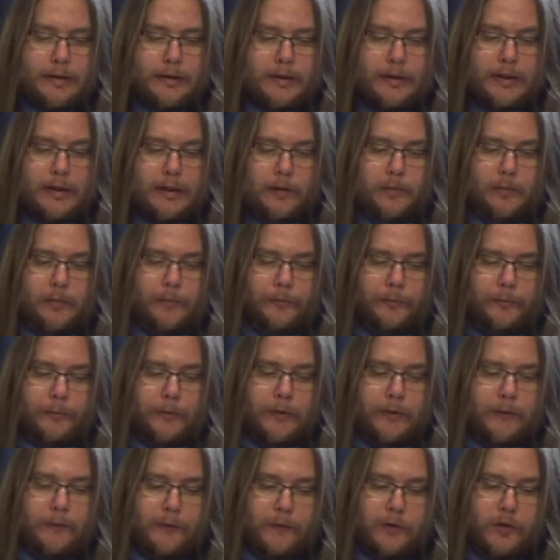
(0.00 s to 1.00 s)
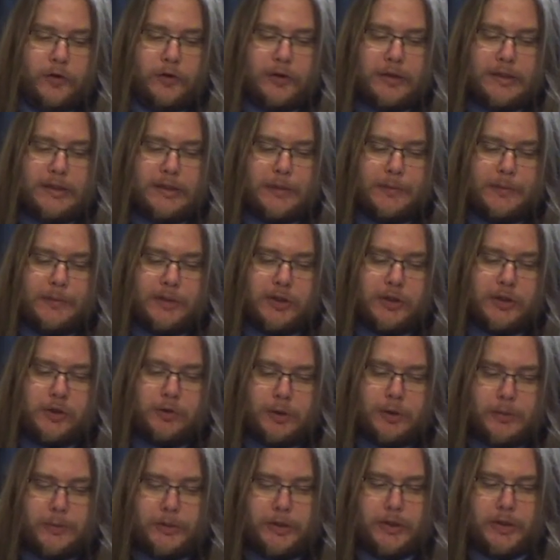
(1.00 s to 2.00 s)
Now, for the
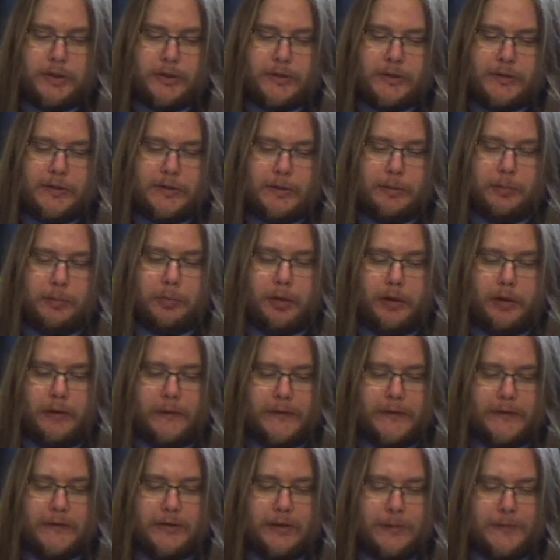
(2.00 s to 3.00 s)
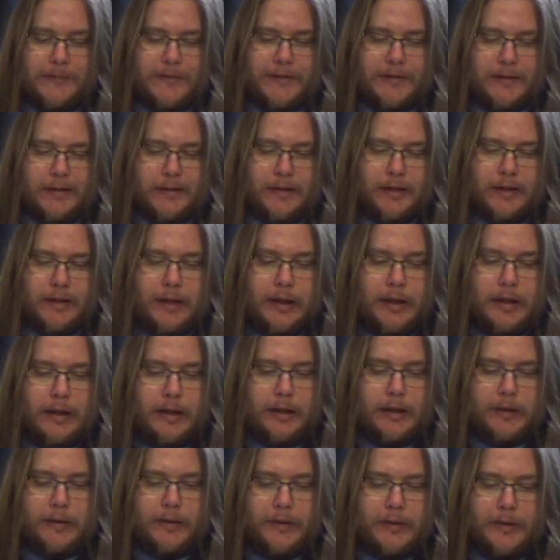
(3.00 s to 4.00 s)
subscriptions part of the subsidy,
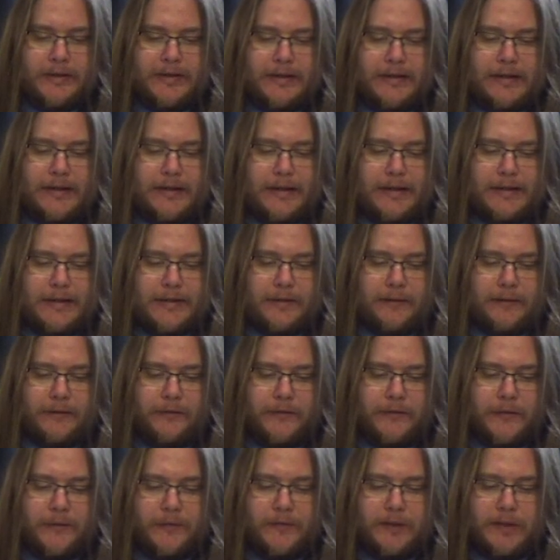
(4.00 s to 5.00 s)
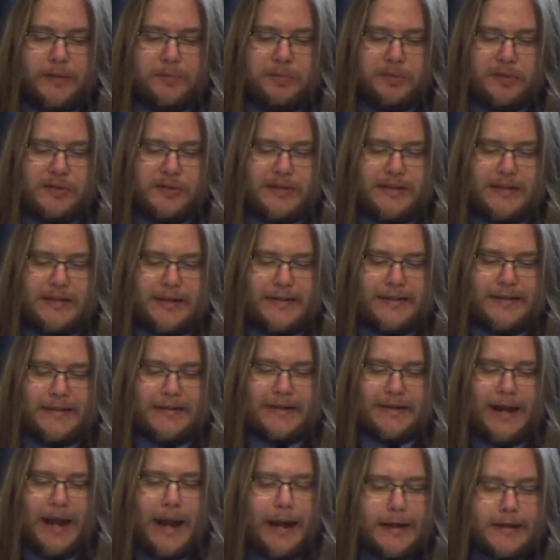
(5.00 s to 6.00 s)
this is a 15%
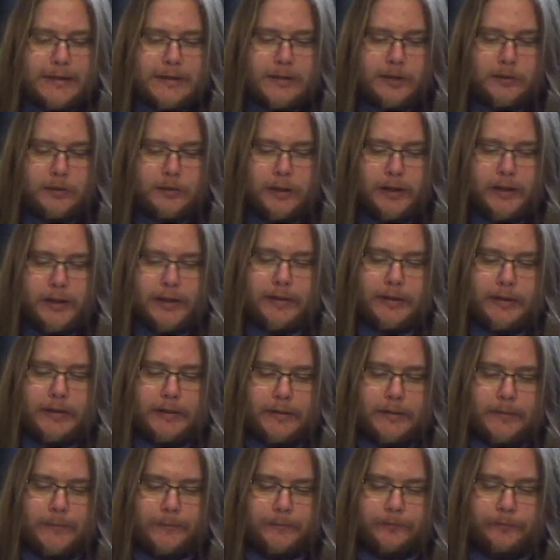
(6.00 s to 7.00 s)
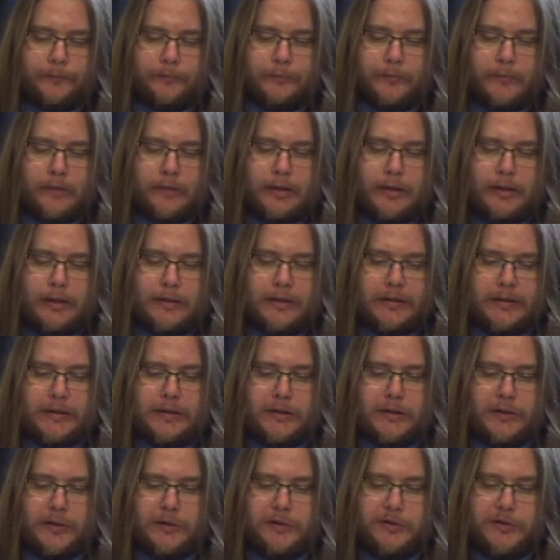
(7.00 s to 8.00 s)
tax credit to
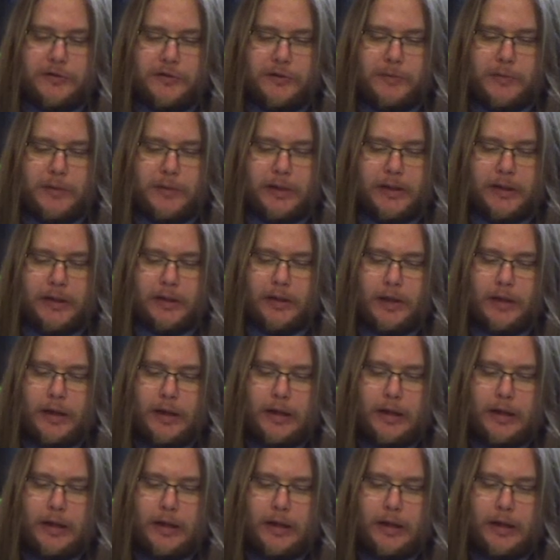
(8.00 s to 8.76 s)
digital news media.